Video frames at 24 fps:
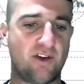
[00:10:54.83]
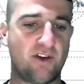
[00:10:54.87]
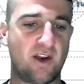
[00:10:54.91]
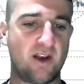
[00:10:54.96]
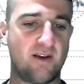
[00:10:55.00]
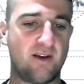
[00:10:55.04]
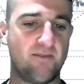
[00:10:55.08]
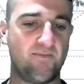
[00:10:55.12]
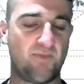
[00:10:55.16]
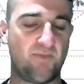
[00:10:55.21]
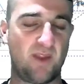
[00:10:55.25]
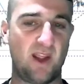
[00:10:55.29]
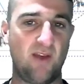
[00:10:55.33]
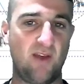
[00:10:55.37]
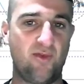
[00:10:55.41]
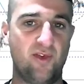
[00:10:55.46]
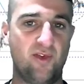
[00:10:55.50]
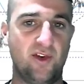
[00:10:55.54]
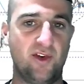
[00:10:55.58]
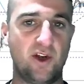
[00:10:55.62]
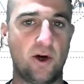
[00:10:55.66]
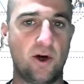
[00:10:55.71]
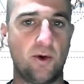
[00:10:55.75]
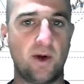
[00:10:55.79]
and if
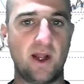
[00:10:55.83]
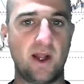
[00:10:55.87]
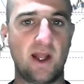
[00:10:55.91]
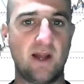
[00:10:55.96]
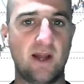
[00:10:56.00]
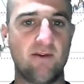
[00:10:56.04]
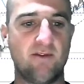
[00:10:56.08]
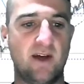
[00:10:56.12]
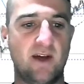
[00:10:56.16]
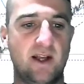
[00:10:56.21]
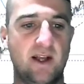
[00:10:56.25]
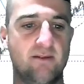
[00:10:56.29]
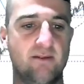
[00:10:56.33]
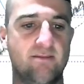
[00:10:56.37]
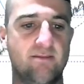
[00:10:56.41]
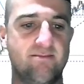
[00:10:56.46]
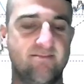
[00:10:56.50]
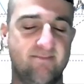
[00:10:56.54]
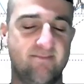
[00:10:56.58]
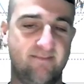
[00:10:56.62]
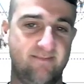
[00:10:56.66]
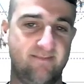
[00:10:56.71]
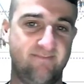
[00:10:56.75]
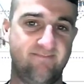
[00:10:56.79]
they don't hit, then
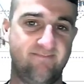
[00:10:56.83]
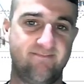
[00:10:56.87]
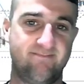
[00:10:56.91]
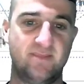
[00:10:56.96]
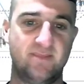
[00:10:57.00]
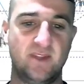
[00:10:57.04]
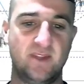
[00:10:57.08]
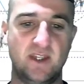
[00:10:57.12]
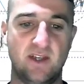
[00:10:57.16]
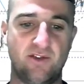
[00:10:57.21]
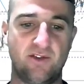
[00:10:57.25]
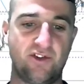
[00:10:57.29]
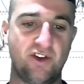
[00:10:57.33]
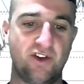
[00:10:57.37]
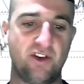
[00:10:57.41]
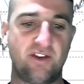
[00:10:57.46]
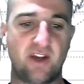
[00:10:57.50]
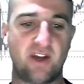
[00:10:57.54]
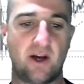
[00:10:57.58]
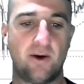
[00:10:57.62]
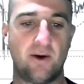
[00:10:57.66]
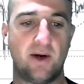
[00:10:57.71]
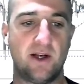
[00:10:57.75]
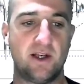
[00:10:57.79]
you've
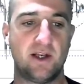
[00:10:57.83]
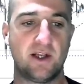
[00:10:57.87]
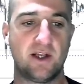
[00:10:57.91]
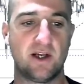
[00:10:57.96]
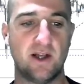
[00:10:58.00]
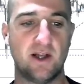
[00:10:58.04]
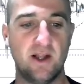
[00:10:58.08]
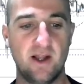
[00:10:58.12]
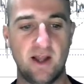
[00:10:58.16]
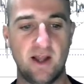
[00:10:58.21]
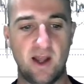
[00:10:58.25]
shit out, on you?